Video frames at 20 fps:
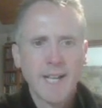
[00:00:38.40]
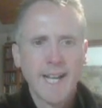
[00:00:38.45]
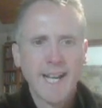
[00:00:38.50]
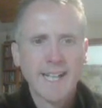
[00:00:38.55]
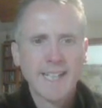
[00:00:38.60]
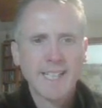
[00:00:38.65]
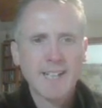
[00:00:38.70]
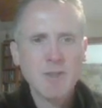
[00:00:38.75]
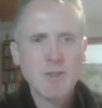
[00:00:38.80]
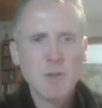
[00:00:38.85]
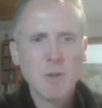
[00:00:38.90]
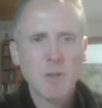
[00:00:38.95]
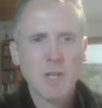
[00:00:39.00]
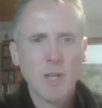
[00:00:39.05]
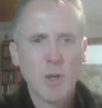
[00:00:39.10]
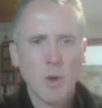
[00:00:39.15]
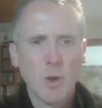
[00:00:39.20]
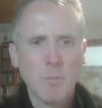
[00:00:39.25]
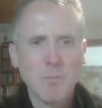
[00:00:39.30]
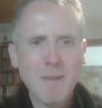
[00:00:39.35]
It gives you a
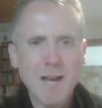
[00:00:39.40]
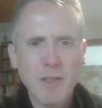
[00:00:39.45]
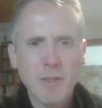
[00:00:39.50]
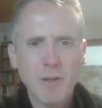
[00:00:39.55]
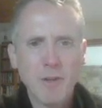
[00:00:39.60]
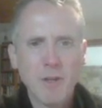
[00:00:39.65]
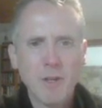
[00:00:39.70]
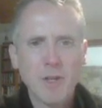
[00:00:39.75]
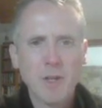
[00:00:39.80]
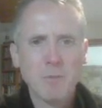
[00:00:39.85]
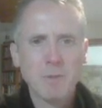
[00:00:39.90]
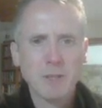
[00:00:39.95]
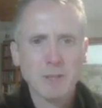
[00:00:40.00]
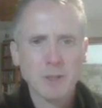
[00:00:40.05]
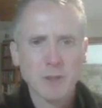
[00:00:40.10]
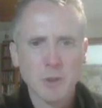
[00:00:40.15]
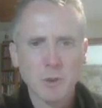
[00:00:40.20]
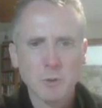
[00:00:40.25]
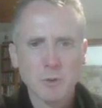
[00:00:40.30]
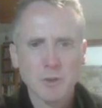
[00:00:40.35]
little method and
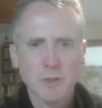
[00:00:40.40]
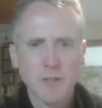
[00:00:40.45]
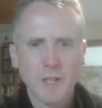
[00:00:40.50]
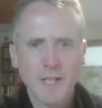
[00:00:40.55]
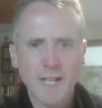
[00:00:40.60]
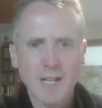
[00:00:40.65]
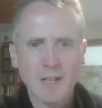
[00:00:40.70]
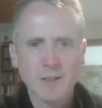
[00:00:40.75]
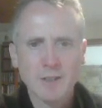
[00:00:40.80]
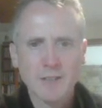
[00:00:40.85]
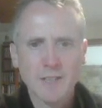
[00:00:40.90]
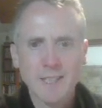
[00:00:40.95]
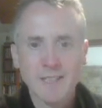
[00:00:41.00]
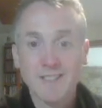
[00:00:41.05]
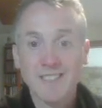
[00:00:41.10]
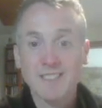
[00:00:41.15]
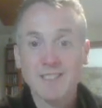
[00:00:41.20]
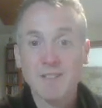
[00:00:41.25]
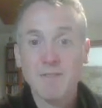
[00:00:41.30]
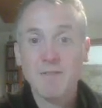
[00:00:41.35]
results and analysis.
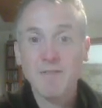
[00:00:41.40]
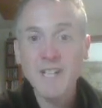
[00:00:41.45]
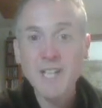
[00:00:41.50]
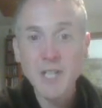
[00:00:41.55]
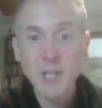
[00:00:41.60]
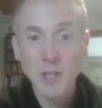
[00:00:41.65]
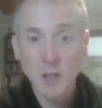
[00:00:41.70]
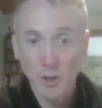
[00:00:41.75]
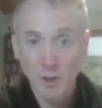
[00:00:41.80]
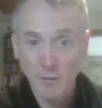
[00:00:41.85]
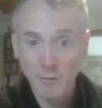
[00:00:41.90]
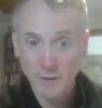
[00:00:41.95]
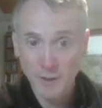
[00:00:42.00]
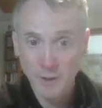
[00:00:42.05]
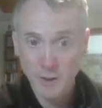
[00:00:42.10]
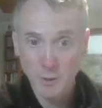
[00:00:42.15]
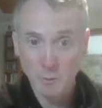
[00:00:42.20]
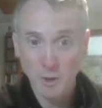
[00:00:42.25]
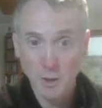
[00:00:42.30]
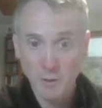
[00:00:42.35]
There's a video for you
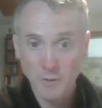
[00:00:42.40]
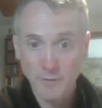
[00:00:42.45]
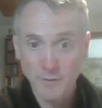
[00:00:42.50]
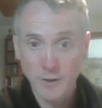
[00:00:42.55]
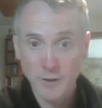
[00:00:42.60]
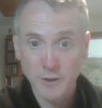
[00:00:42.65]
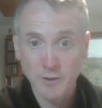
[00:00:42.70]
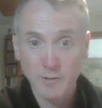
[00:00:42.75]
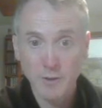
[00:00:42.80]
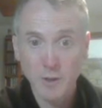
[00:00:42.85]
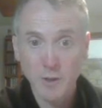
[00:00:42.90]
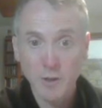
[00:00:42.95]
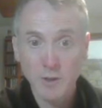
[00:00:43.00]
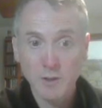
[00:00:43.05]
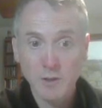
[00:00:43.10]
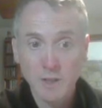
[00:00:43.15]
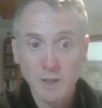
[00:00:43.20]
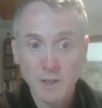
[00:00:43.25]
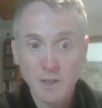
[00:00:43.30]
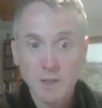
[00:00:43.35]
to watch first of
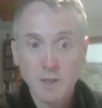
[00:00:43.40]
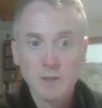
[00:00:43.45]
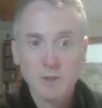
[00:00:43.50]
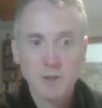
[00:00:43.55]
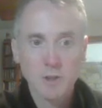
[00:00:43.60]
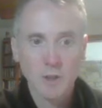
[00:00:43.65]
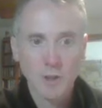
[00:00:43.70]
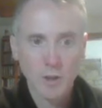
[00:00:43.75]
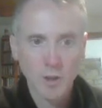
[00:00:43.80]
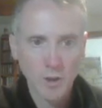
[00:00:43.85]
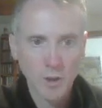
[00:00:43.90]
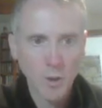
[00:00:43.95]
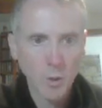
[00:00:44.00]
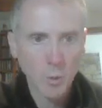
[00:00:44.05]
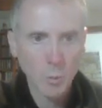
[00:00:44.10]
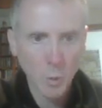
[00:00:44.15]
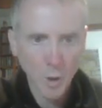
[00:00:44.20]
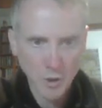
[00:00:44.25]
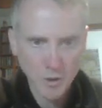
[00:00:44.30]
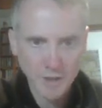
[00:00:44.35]
all. So
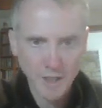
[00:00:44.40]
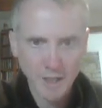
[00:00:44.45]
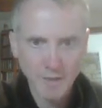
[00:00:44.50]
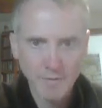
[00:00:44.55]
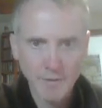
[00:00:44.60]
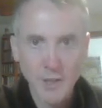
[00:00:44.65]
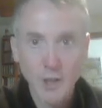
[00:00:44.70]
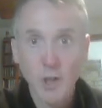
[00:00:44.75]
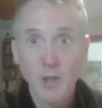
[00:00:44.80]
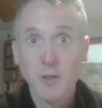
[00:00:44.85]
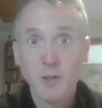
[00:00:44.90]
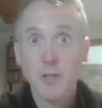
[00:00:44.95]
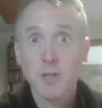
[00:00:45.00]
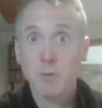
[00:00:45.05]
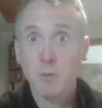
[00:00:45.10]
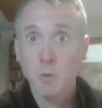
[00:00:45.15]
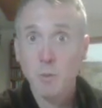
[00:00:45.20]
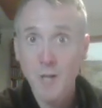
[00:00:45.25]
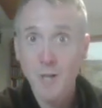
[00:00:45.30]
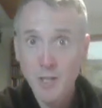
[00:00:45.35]
watch that video and
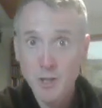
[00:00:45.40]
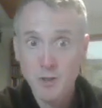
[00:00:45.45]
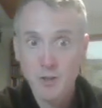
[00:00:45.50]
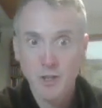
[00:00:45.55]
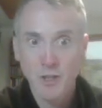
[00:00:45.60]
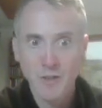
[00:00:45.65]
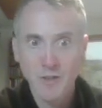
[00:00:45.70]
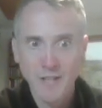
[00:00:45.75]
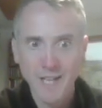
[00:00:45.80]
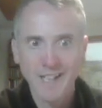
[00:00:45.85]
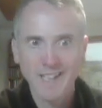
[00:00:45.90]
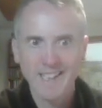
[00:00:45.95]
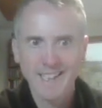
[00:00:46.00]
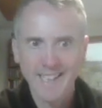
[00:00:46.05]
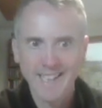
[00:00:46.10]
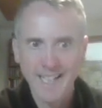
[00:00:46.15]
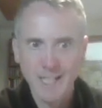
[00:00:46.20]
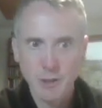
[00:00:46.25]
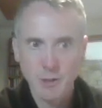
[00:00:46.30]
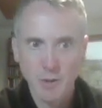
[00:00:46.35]
there's some questions on that
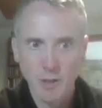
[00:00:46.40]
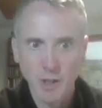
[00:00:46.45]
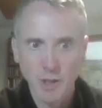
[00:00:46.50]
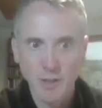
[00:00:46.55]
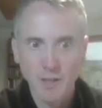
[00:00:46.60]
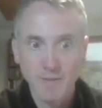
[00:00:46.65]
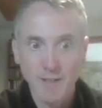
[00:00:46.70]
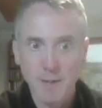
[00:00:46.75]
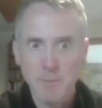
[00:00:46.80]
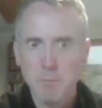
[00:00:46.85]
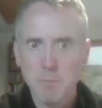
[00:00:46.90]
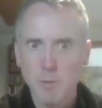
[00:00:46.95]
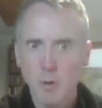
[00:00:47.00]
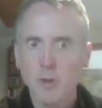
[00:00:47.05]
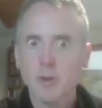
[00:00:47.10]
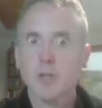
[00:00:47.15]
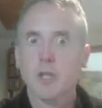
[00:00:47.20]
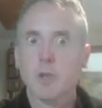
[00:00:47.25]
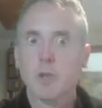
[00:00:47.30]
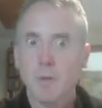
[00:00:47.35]
later on. In fact,
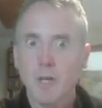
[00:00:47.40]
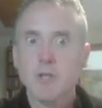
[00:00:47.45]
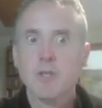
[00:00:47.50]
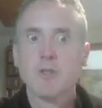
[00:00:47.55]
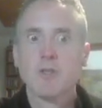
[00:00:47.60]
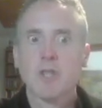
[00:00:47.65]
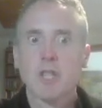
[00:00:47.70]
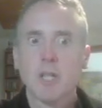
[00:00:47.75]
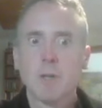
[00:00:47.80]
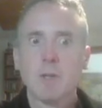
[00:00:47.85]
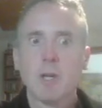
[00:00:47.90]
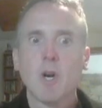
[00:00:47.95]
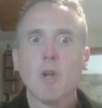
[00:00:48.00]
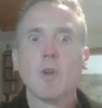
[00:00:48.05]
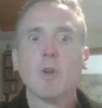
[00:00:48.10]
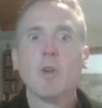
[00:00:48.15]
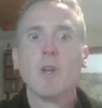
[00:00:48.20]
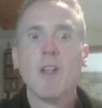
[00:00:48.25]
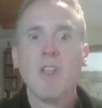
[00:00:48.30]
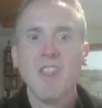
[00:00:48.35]
most of the questions are going to be
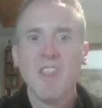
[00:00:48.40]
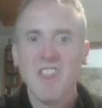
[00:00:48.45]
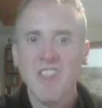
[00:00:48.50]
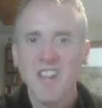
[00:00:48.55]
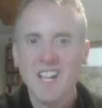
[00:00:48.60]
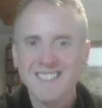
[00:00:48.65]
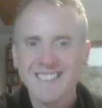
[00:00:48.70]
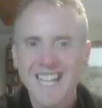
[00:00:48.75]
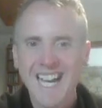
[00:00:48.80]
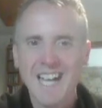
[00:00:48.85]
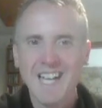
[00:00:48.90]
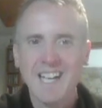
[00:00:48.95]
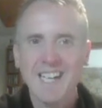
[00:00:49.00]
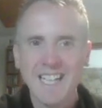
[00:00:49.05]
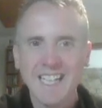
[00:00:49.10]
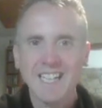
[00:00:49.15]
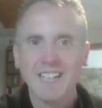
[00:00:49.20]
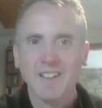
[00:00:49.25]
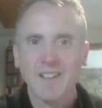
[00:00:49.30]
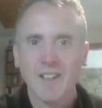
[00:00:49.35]
on the
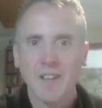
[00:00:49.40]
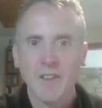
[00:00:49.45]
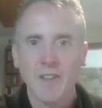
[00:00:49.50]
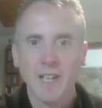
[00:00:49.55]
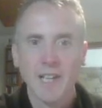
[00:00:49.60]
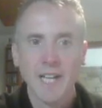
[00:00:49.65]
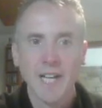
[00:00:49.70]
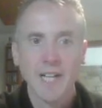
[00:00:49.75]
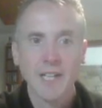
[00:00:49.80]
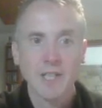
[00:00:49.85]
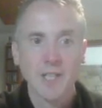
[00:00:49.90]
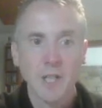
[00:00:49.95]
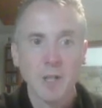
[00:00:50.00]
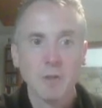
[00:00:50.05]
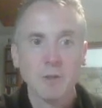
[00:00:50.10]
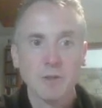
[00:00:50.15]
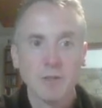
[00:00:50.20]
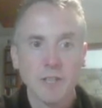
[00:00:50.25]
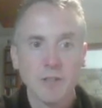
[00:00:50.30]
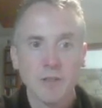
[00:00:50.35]
technique that the lady
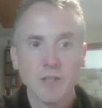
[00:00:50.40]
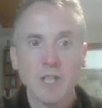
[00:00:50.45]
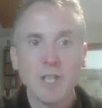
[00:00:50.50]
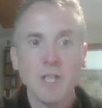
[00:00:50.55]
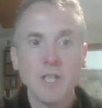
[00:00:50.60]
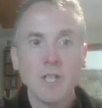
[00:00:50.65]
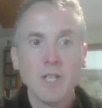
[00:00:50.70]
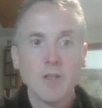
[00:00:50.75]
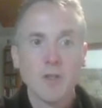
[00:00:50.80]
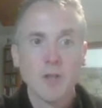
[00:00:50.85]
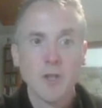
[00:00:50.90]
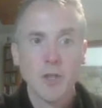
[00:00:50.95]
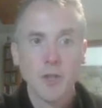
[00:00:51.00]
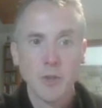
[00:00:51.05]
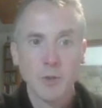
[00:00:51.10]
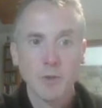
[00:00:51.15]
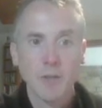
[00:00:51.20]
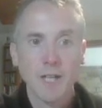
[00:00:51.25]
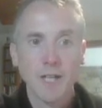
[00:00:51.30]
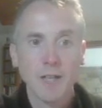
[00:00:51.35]
uses to
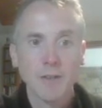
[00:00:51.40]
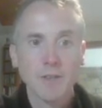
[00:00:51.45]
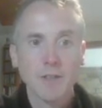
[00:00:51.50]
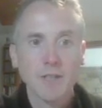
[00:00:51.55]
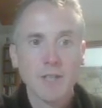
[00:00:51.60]
do that.